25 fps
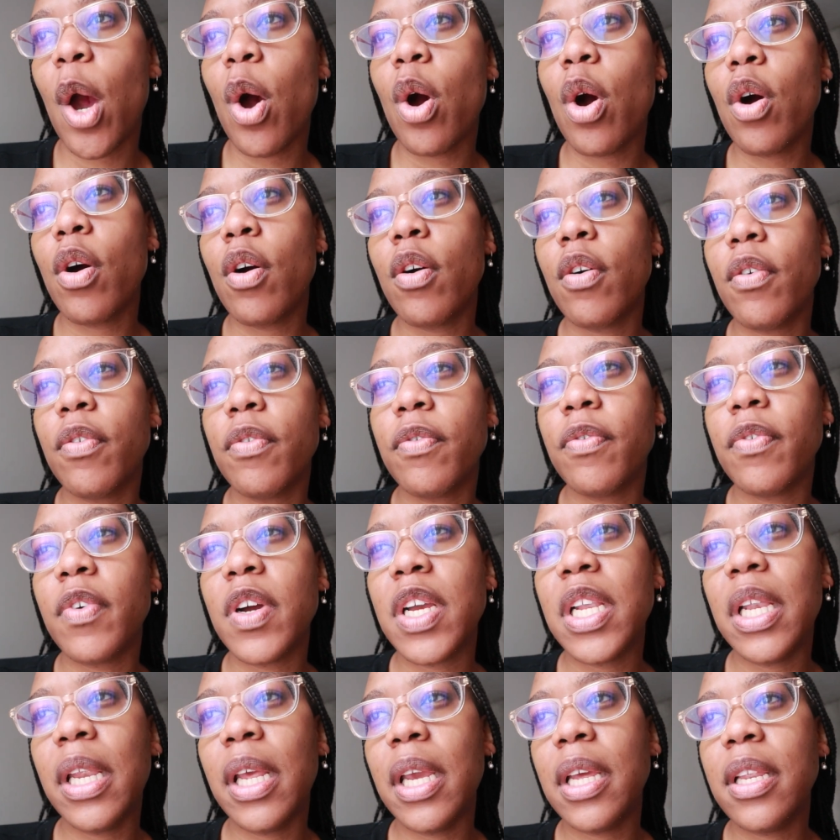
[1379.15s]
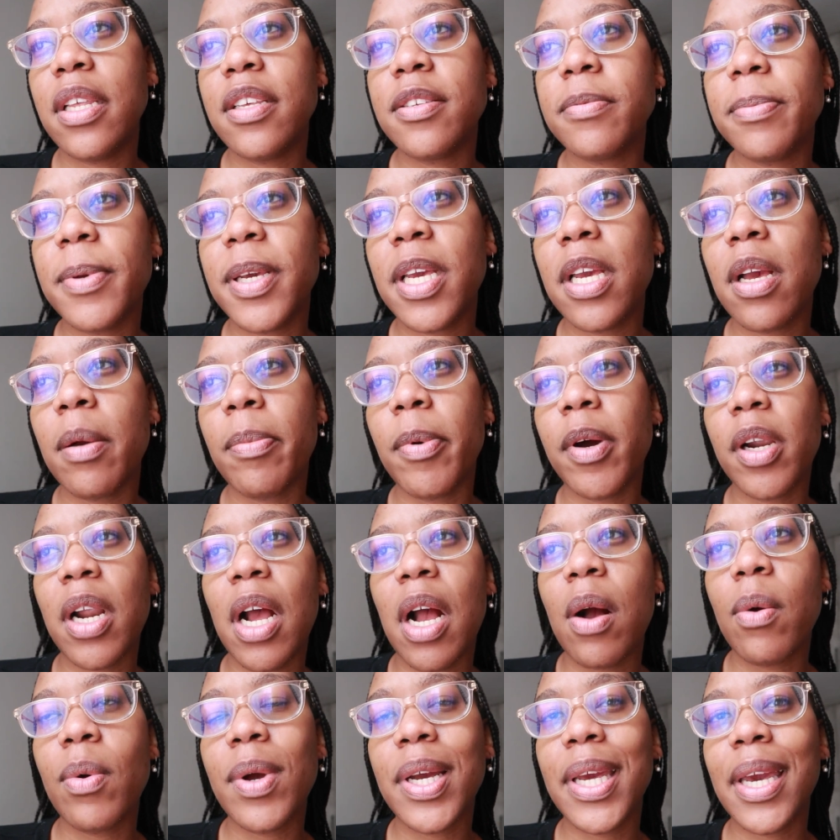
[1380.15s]
of a lady speaking about
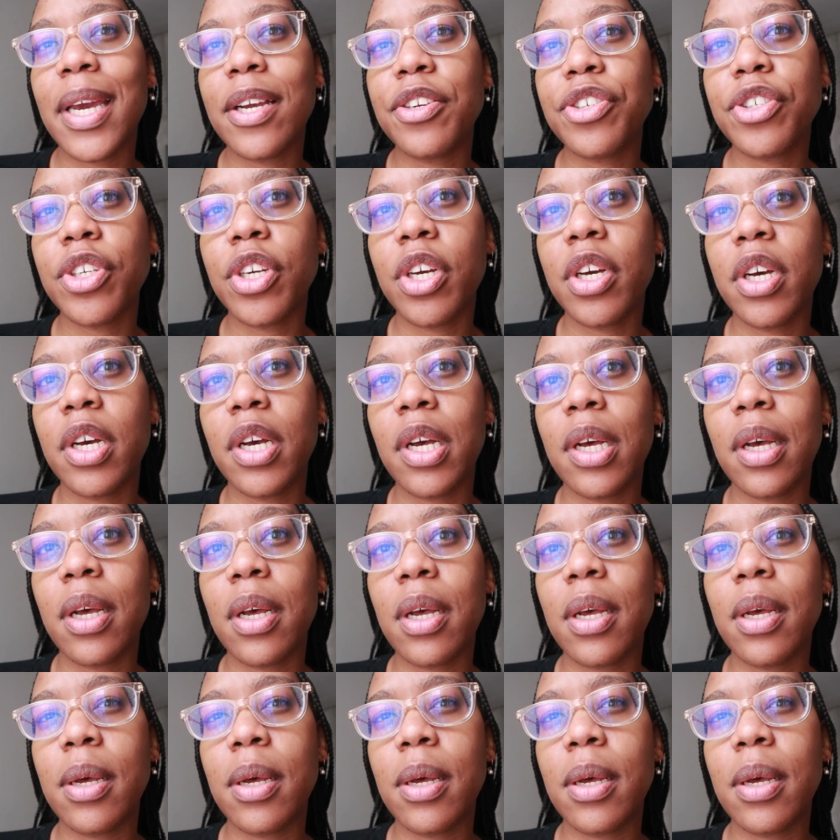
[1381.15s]
how a cashier